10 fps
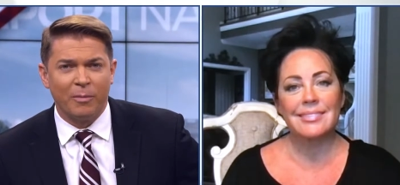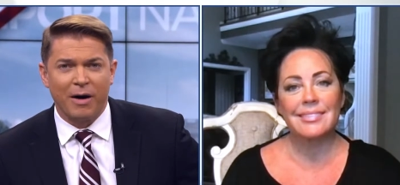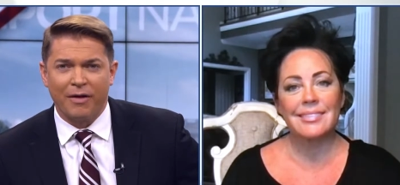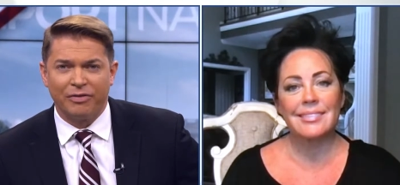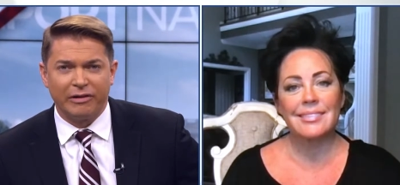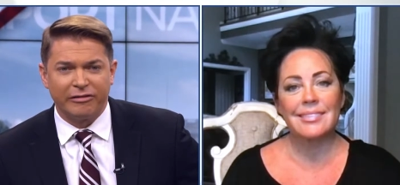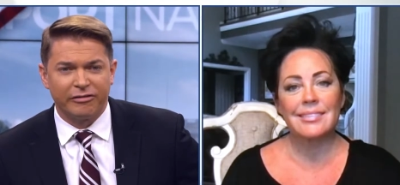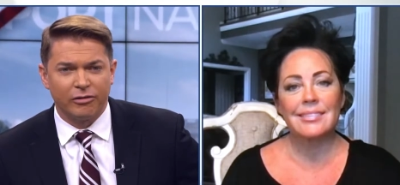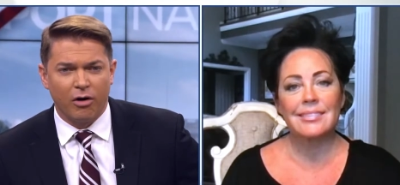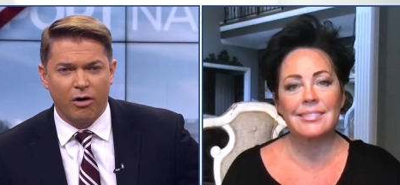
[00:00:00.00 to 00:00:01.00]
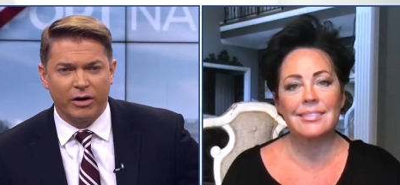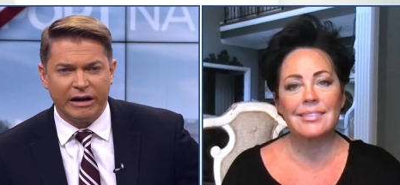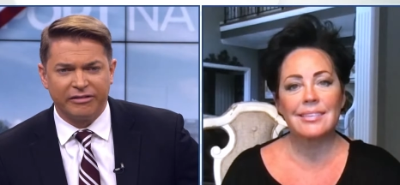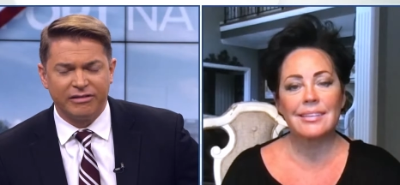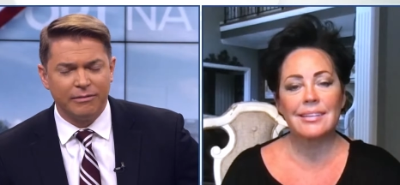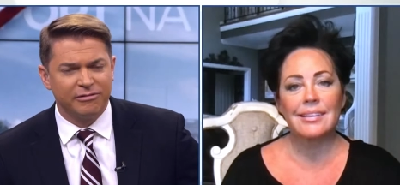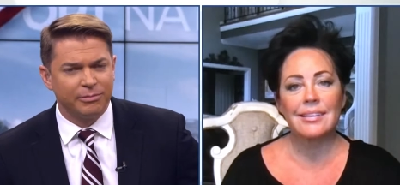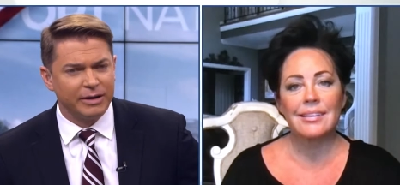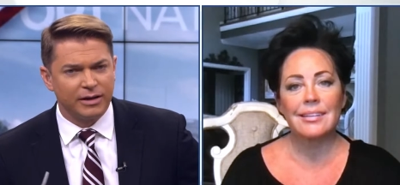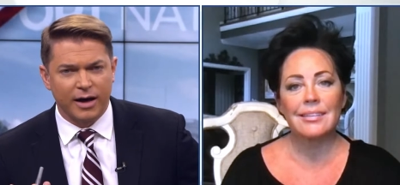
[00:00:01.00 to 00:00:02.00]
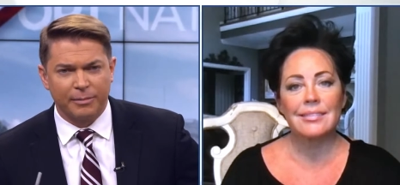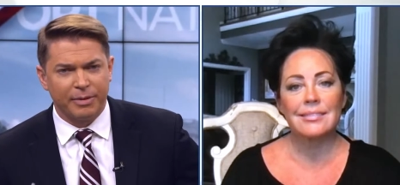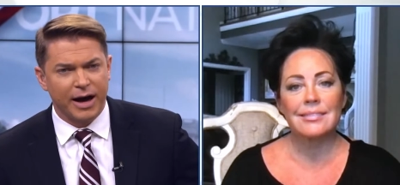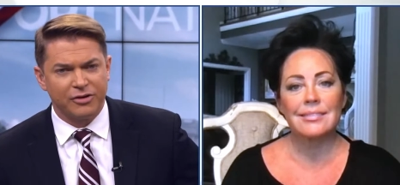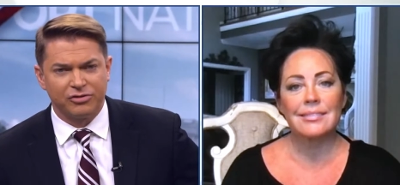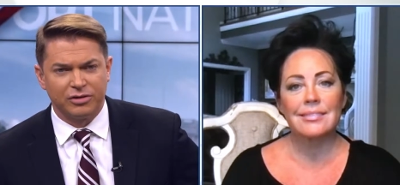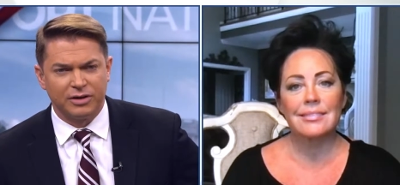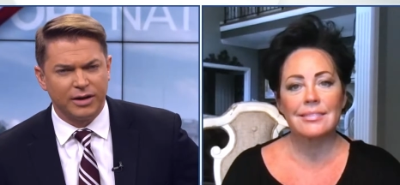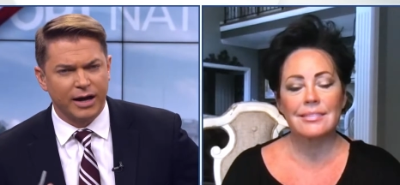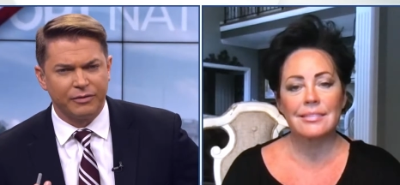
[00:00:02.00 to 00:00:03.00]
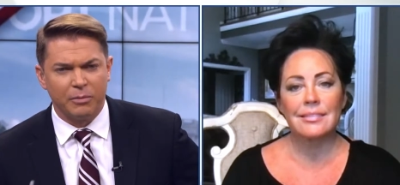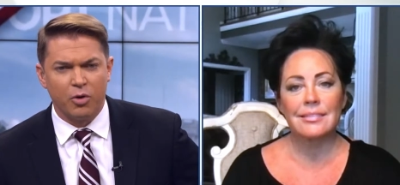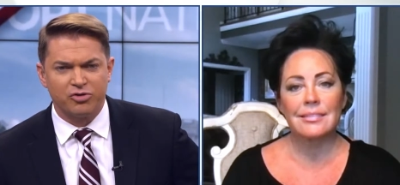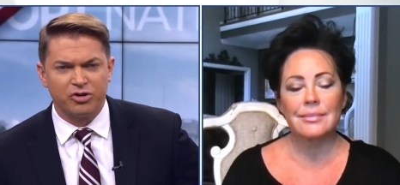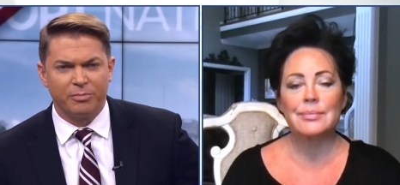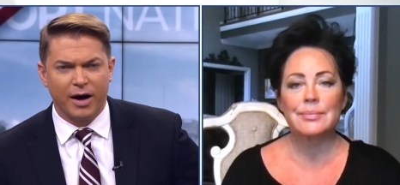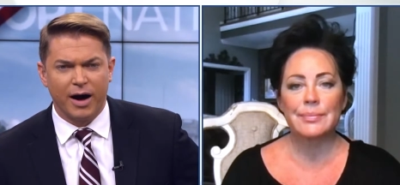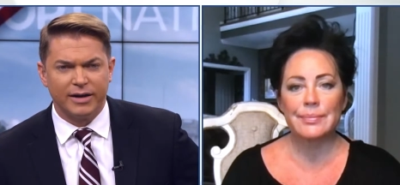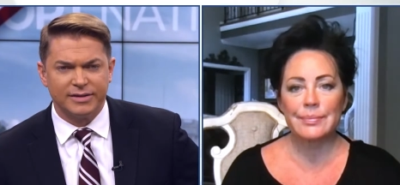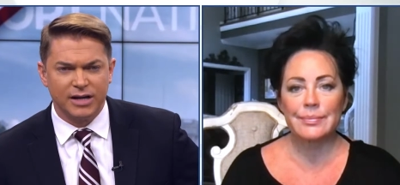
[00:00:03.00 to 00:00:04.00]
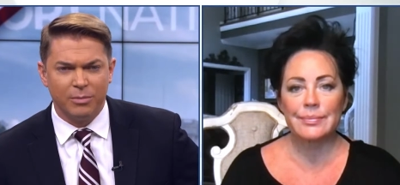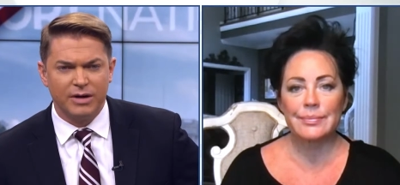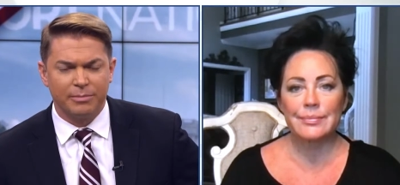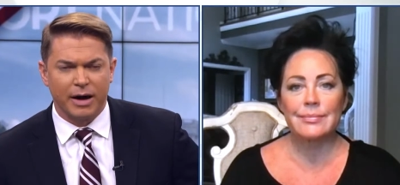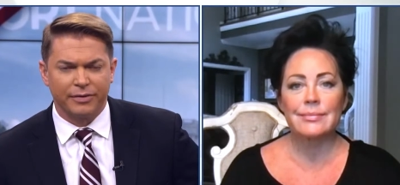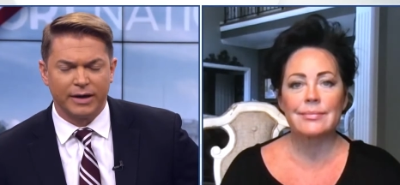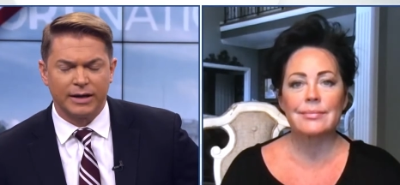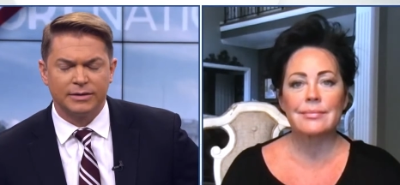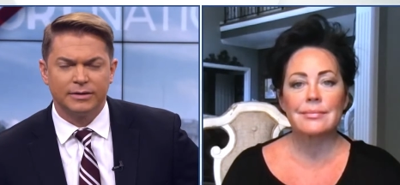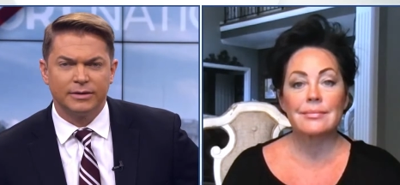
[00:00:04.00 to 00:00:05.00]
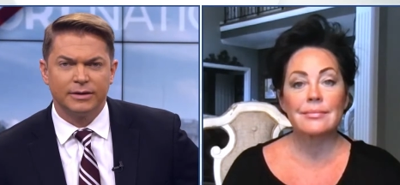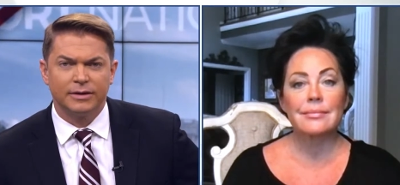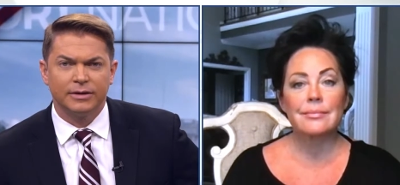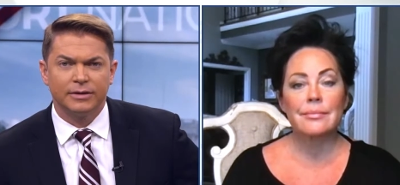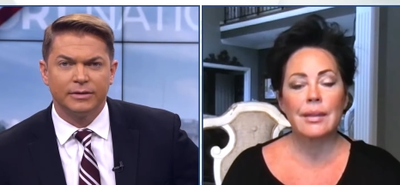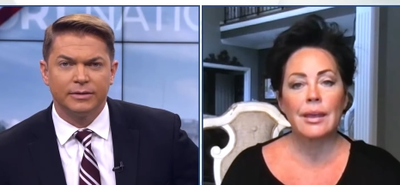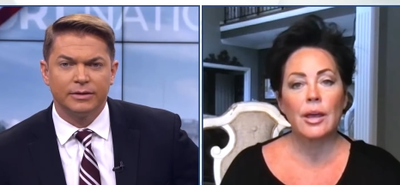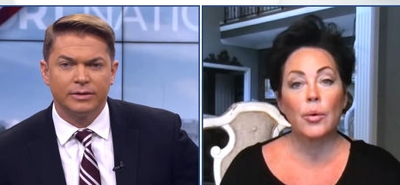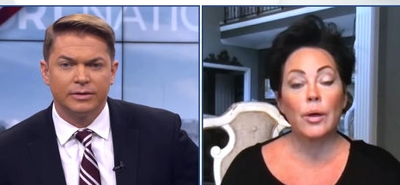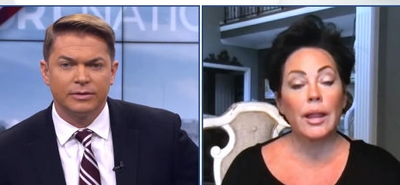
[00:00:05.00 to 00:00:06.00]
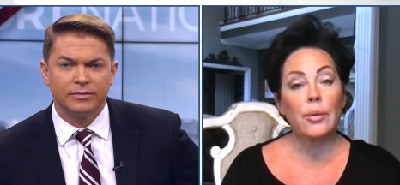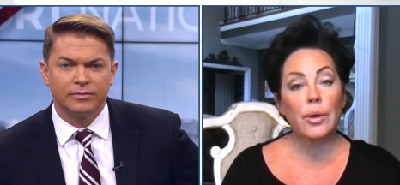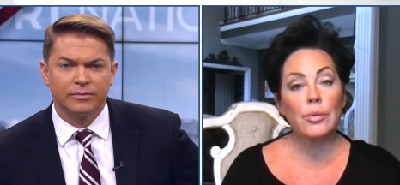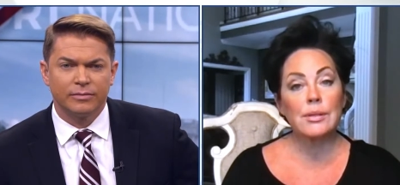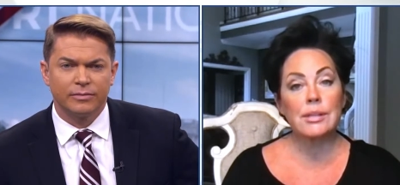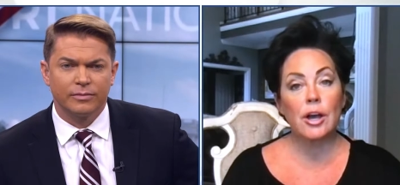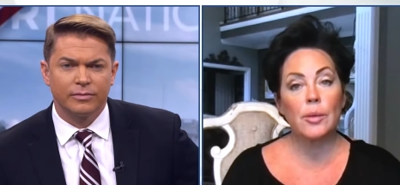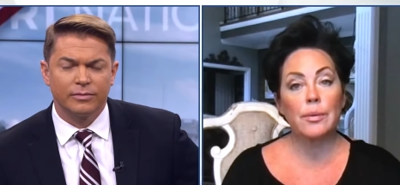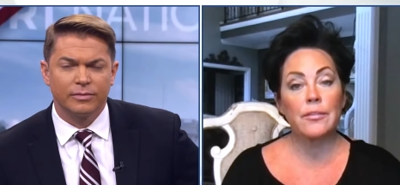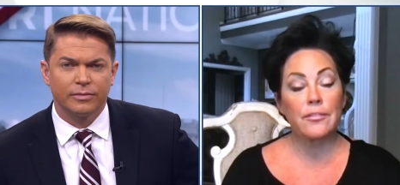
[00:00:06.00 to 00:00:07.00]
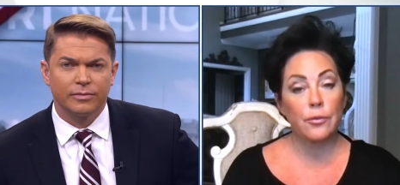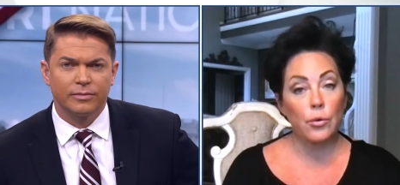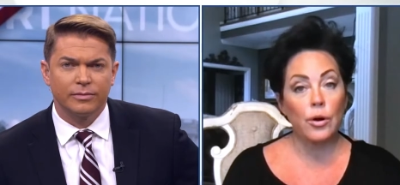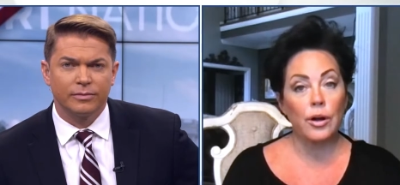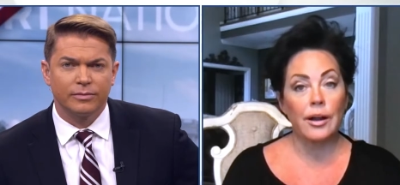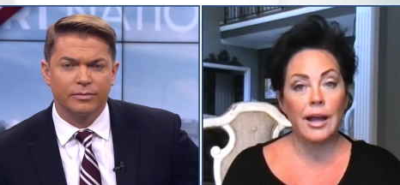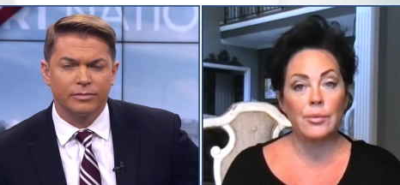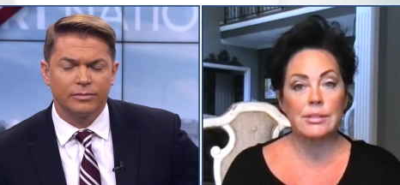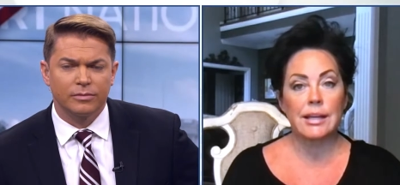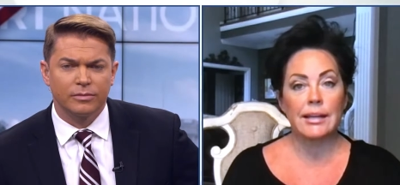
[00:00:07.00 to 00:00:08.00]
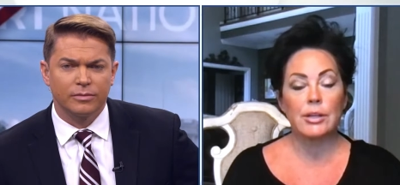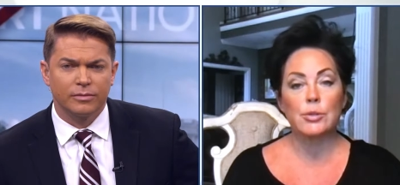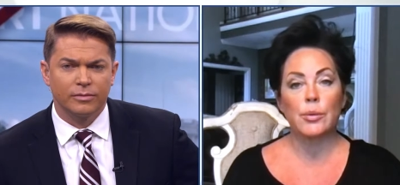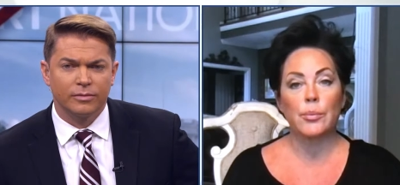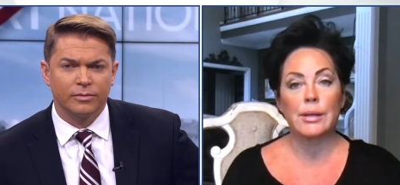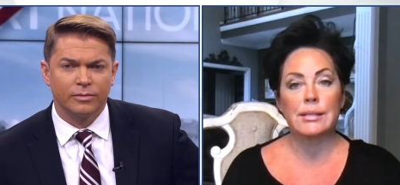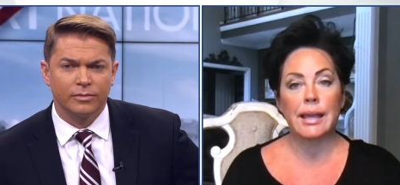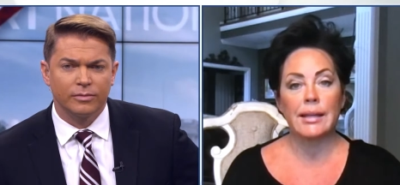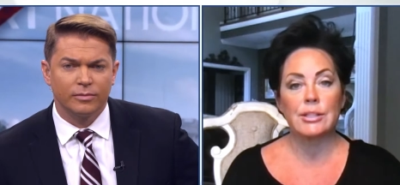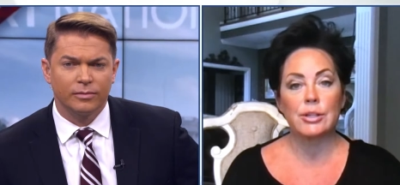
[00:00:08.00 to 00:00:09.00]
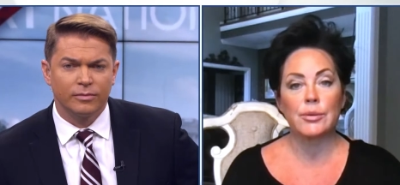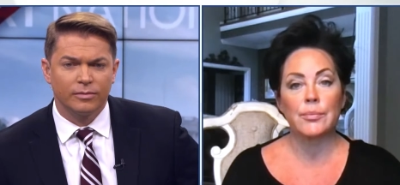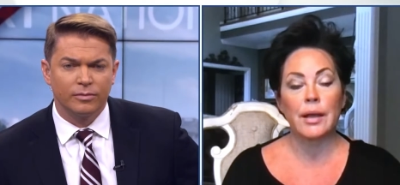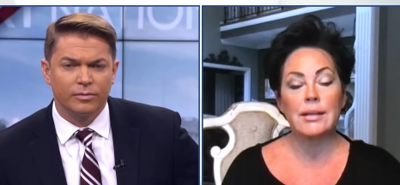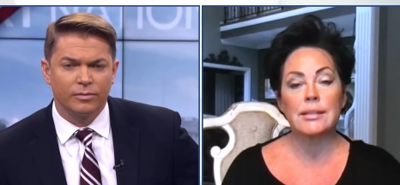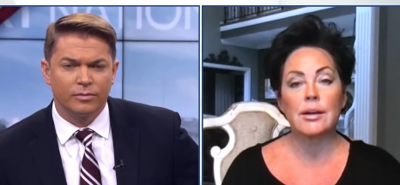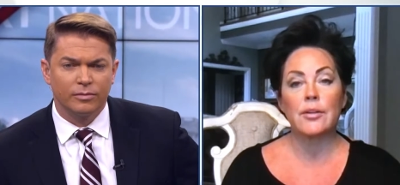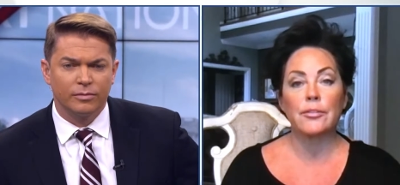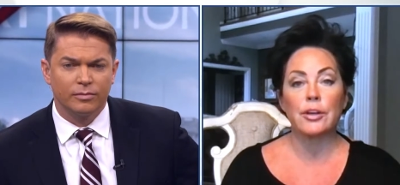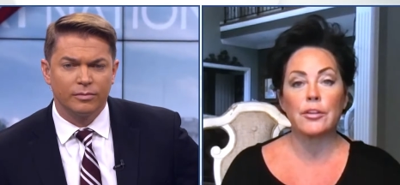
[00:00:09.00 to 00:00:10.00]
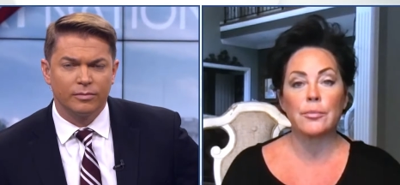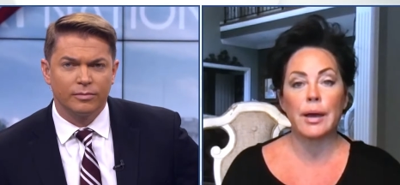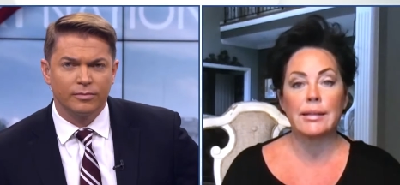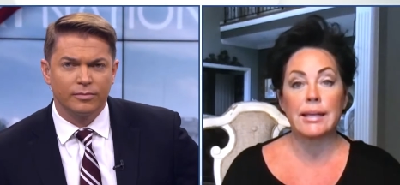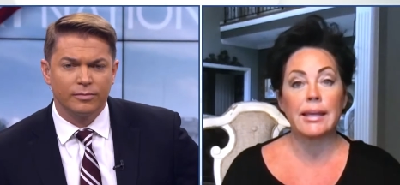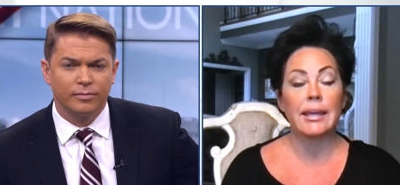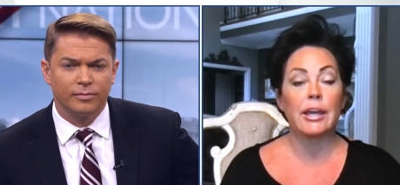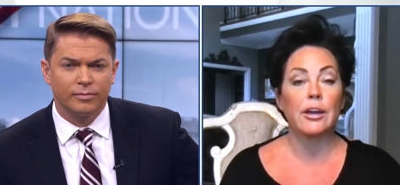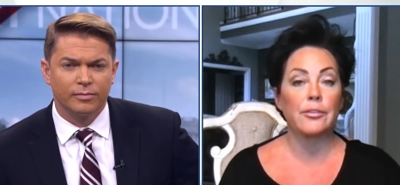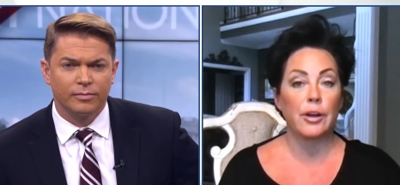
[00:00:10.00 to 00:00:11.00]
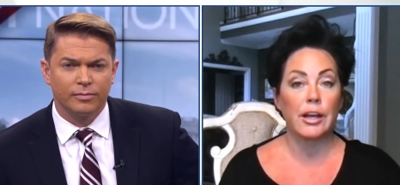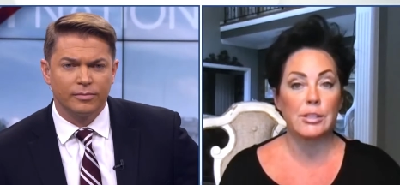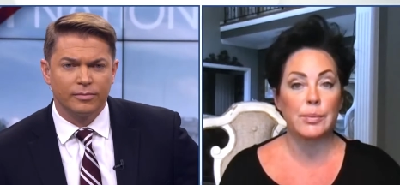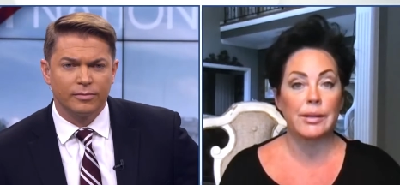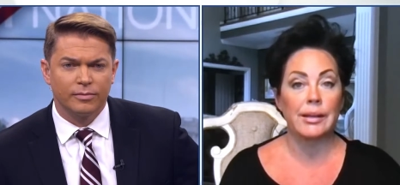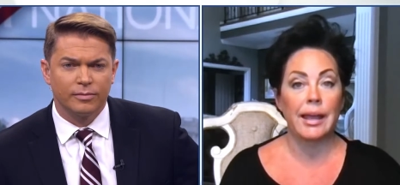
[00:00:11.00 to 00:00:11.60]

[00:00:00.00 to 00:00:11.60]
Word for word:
Speaker 1: about this song. It seems to be a lot of passion, a lot of emotion behind it. Tell me about that.
Speaker 2: Well, I wrote the song before I was diagnosed with breast cancer. I saw a friend of mine taking care of her husband,